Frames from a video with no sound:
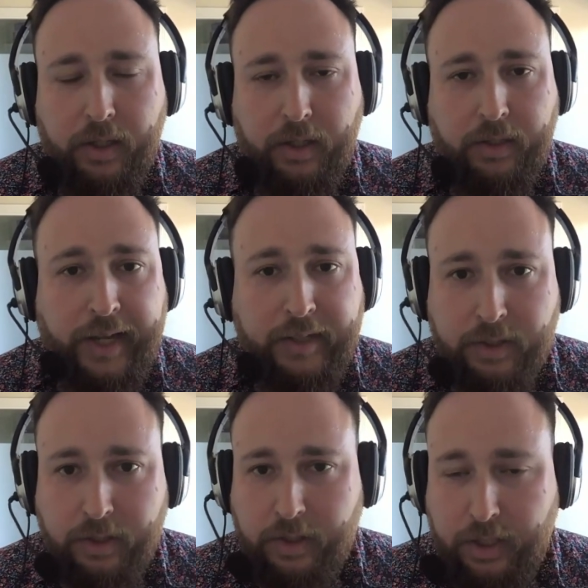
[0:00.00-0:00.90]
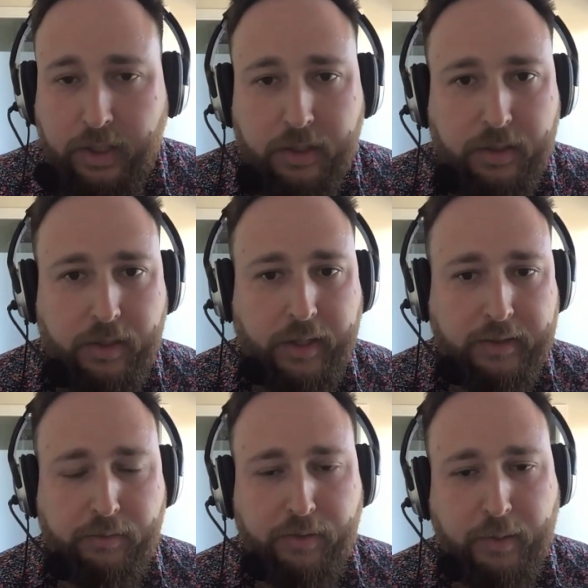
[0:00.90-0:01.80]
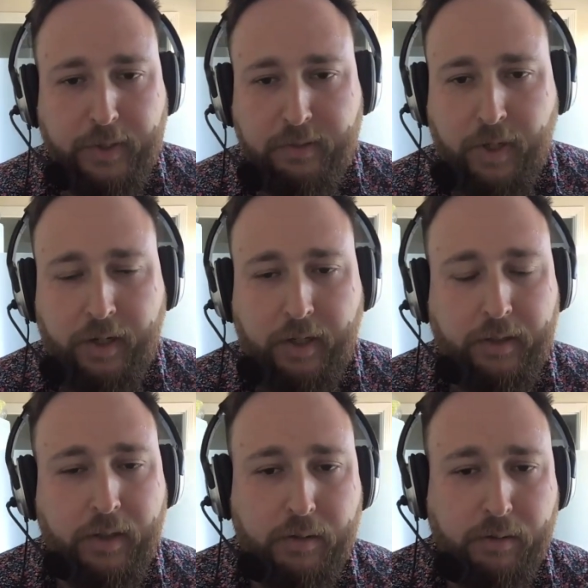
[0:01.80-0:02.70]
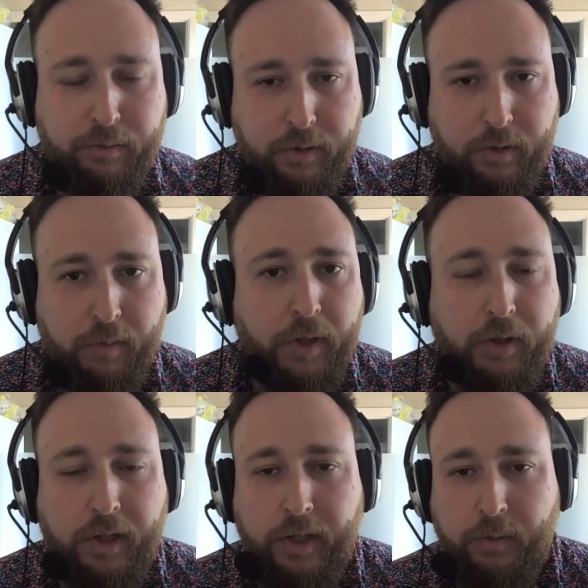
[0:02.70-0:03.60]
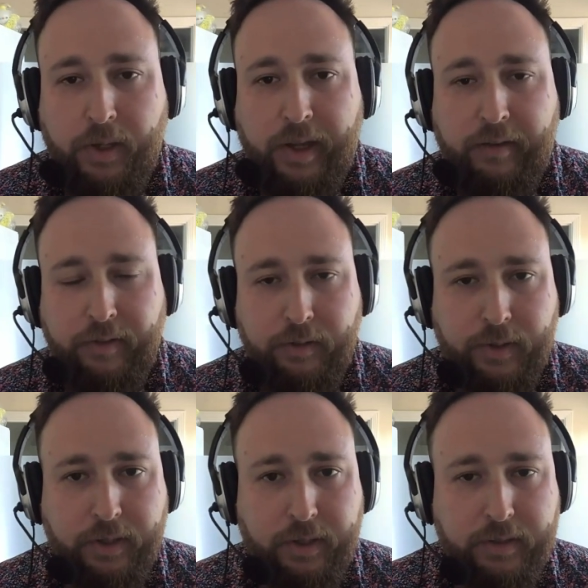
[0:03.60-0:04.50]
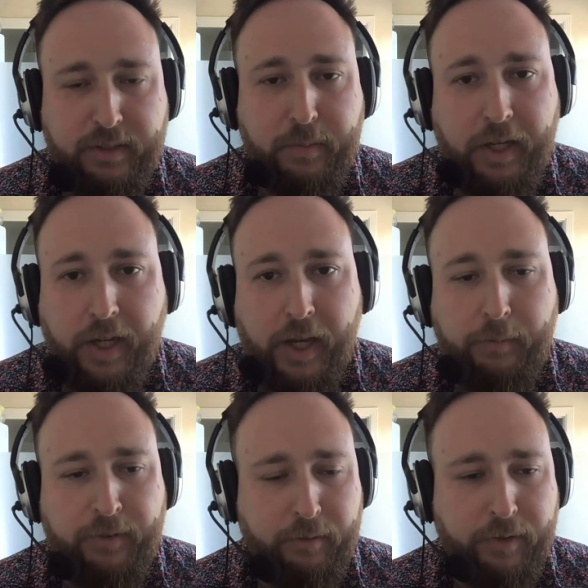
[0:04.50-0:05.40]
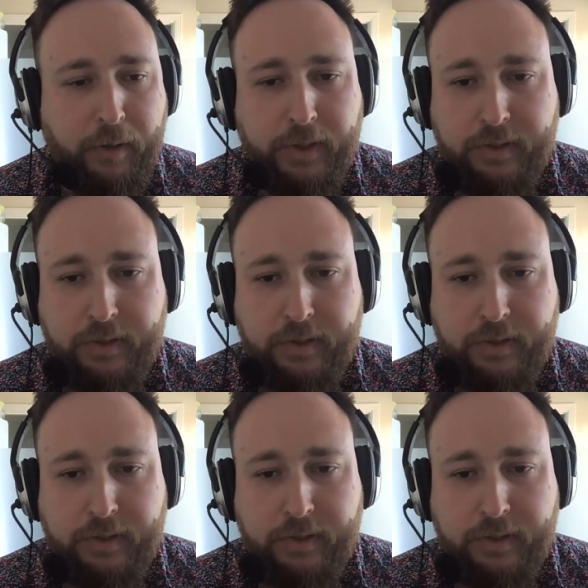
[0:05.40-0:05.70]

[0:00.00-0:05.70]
nationally, as a farmers market and local food community, will have to really speak up for farmers